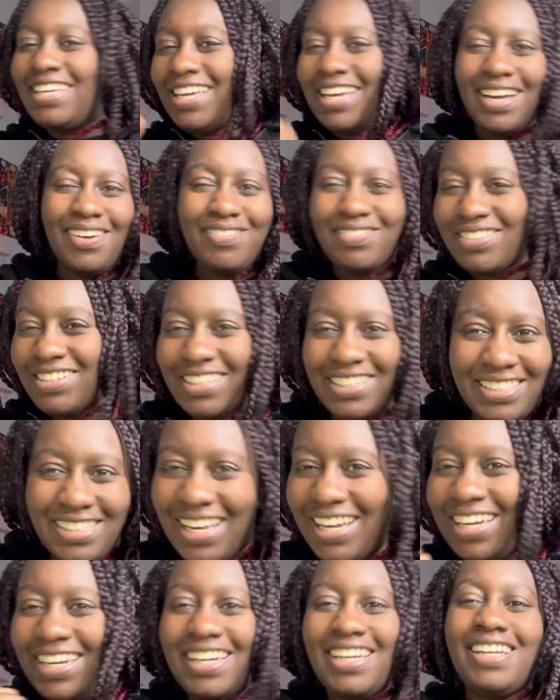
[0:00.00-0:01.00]
I was
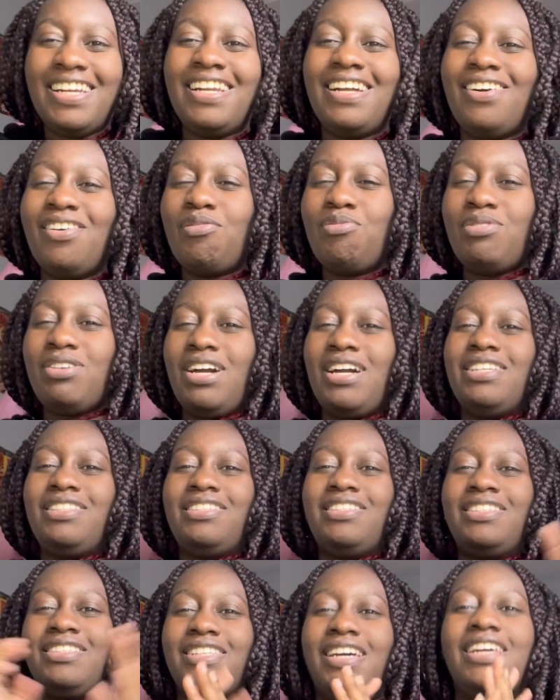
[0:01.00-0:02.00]
excited. I hope you guys are
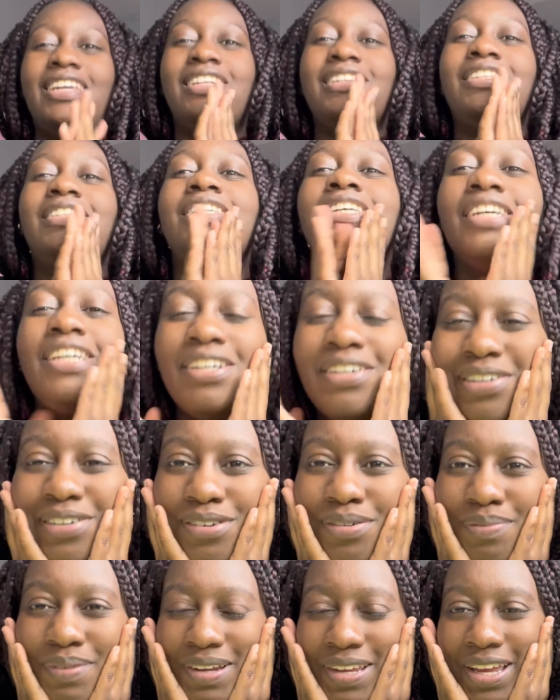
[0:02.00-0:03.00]
excited
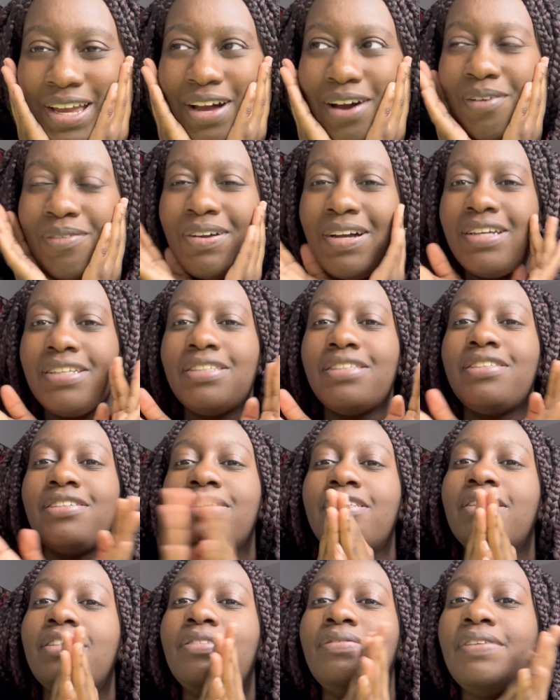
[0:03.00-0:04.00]
too. But yeah, I hope you guys
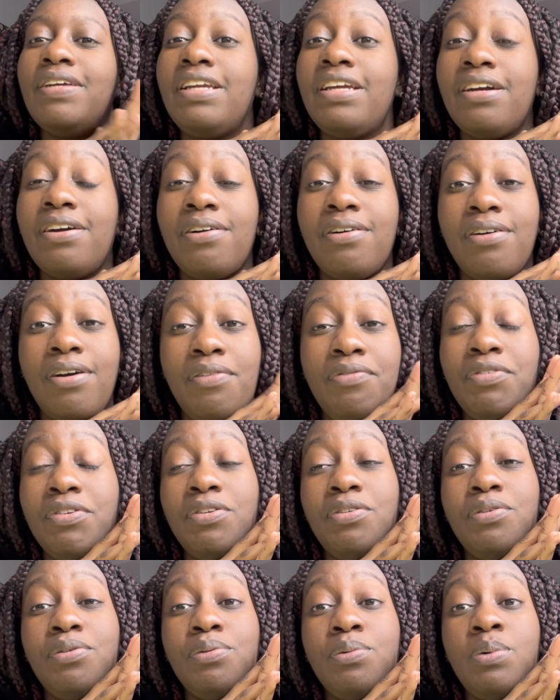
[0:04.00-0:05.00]
enjoyed this video. If you're
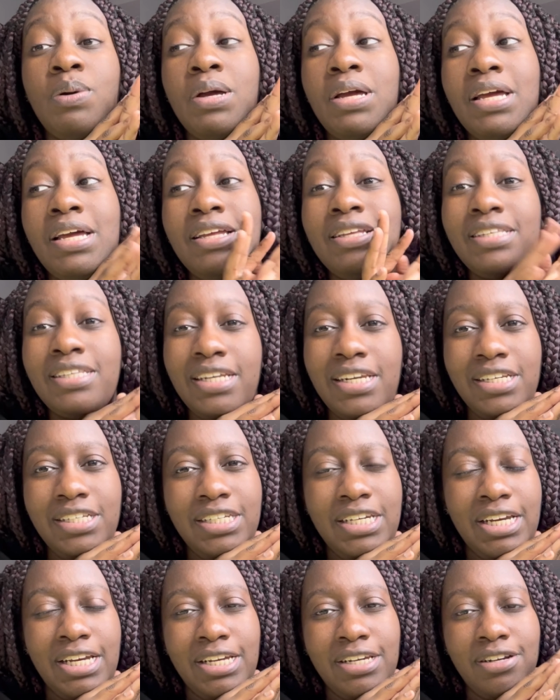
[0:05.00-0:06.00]
new to the
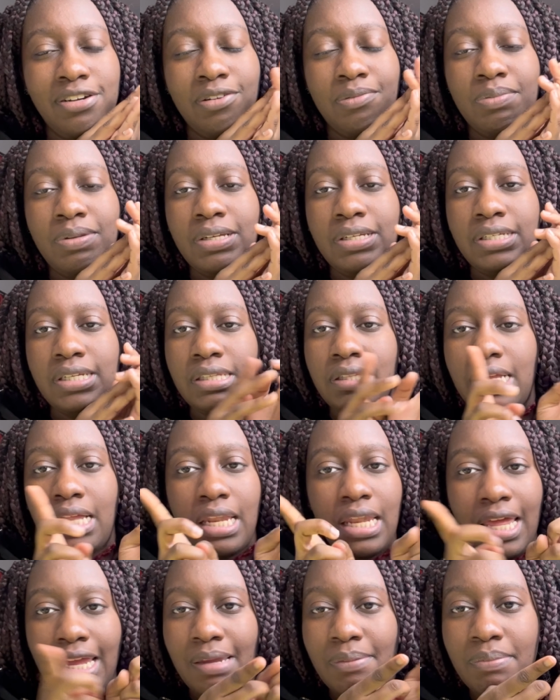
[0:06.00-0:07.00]
channel, please hit the
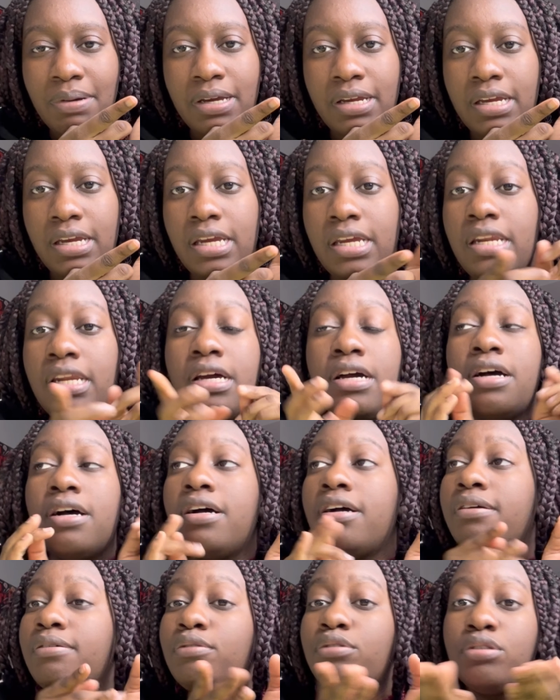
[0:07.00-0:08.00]
like button,
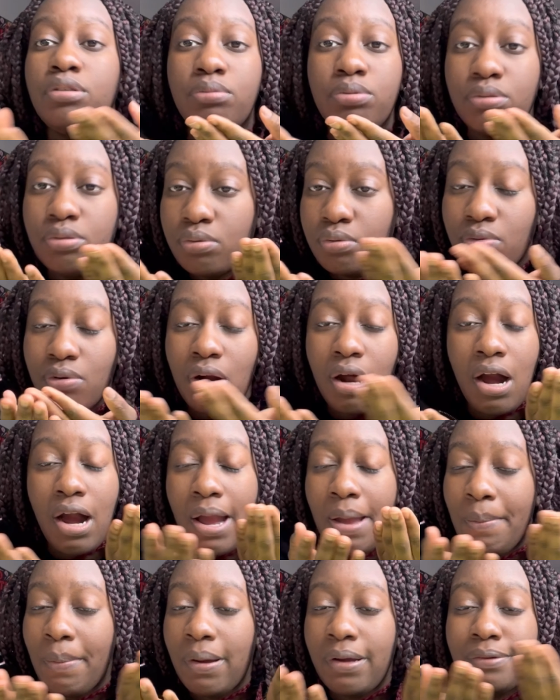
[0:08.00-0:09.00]

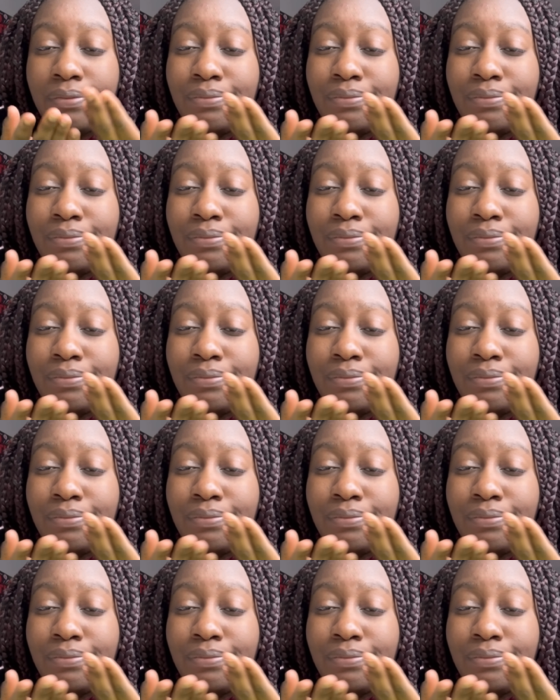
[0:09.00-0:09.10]
subscribe.